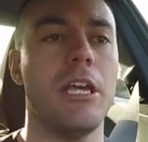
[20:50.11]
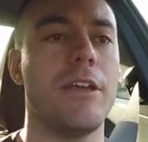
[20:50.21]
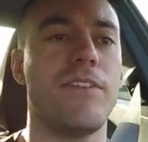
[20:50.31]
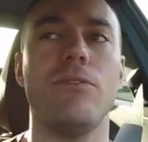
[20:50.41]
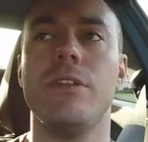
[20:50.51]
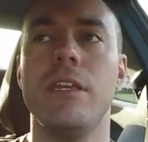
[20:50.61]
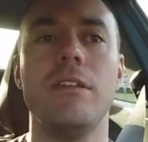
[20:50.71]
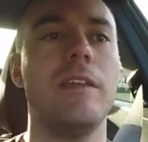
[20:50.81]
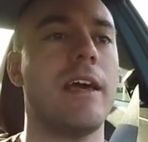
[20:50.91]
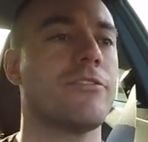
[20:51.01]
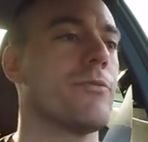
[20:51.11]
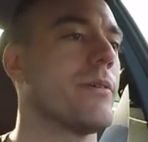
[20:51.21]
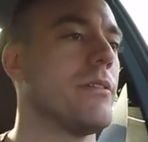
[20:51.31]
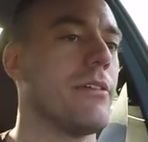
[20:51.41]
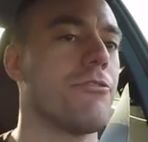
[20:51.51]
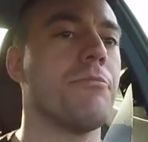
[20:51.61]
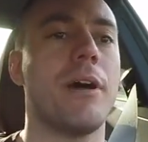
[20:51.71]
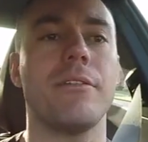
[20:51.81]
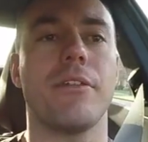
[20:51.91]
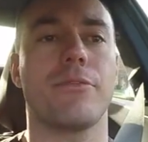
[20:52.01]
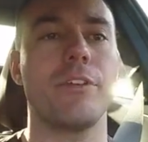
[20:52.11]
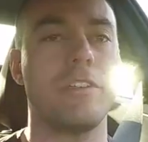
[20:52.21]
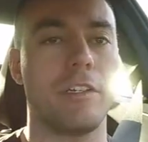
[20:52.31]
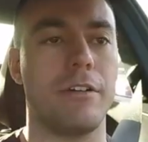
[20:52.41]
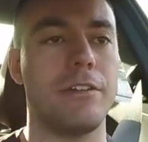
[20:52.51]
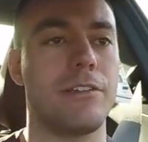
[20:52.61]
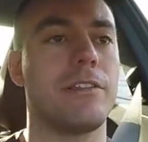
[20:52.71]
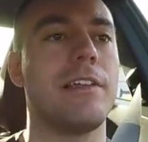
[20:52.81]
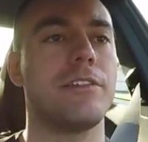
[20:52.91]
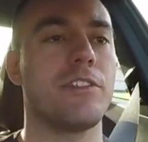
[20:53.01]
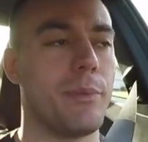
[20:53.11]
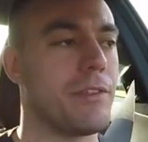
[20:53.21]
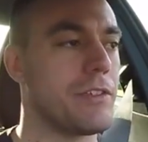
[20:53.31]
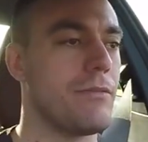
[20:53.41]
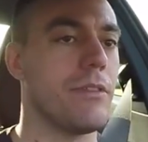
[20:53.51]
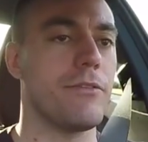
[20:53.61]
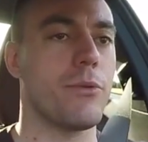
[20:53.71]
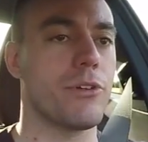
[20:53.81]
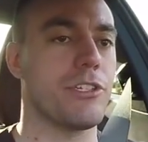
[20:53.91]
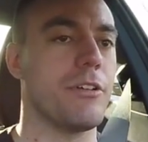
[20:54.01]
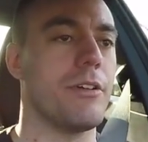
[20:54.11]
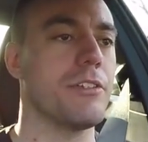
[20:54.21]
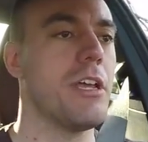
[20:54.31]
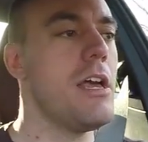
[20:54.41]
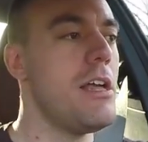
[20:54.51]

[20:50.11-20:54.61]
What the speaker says: If you need the extra rear legroom, buy the 3 series. It's less expensive than the 4 series.